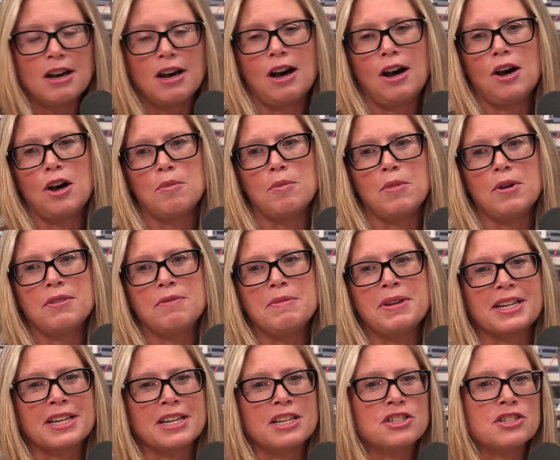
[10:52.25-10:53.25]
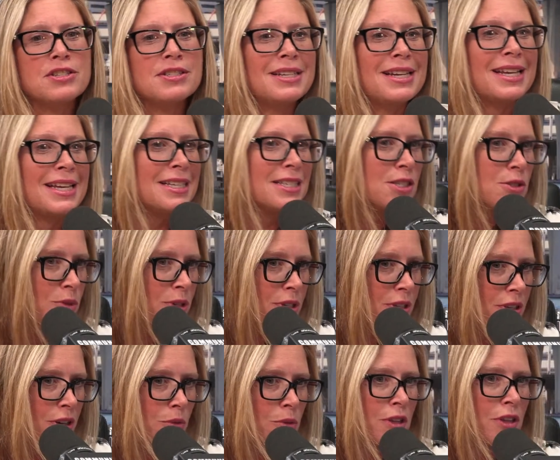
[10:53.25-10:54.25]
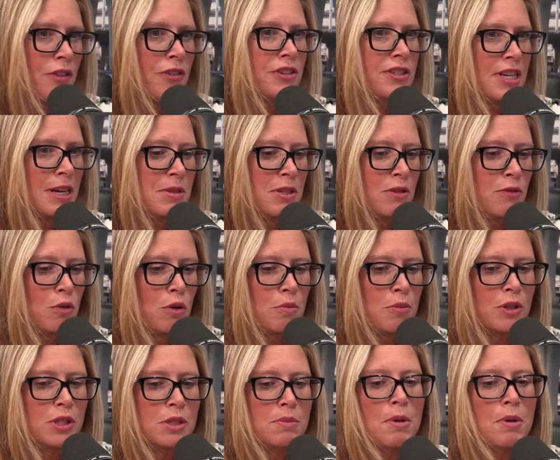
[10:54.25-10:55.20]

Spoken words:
medications laced with other types of opioids.